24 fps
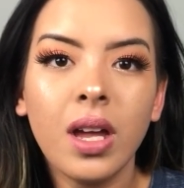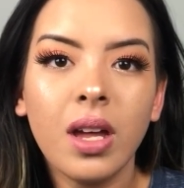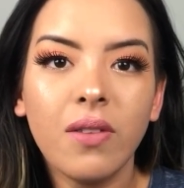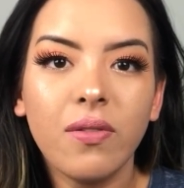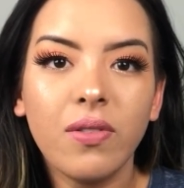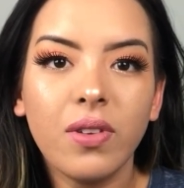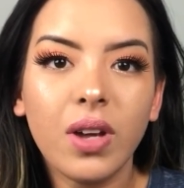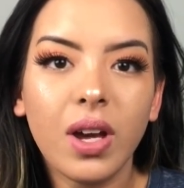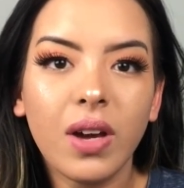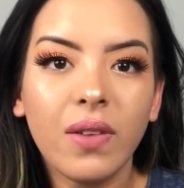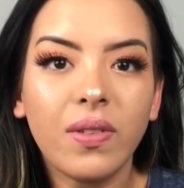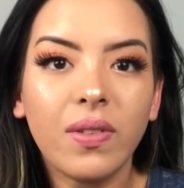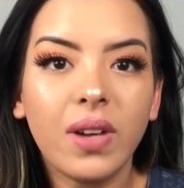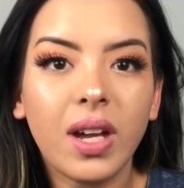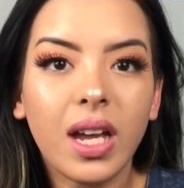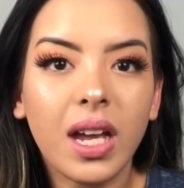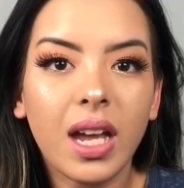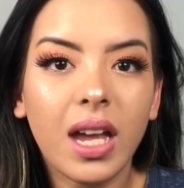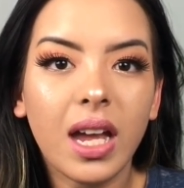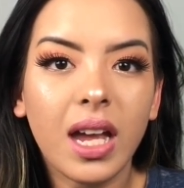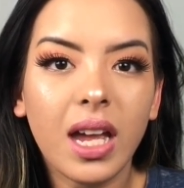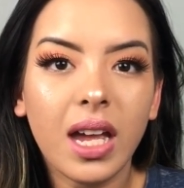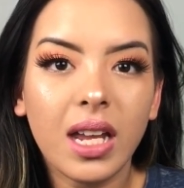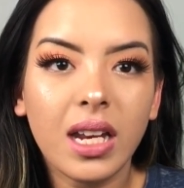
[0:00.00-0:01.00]
If you have
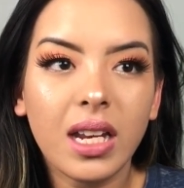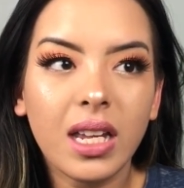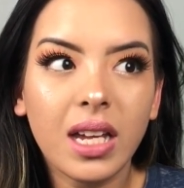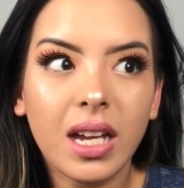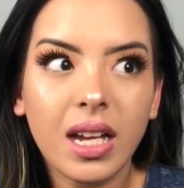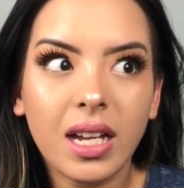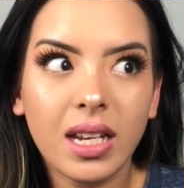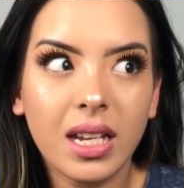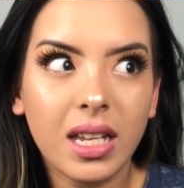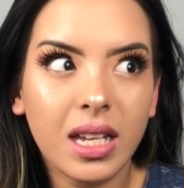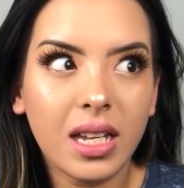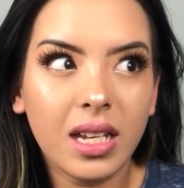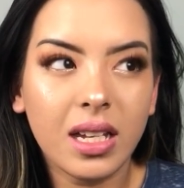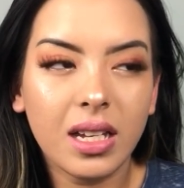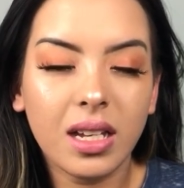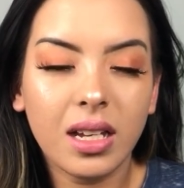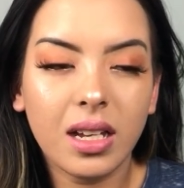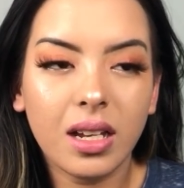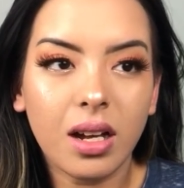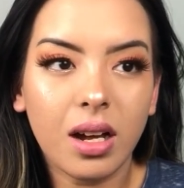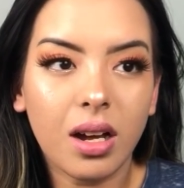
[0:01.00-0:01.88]
any idea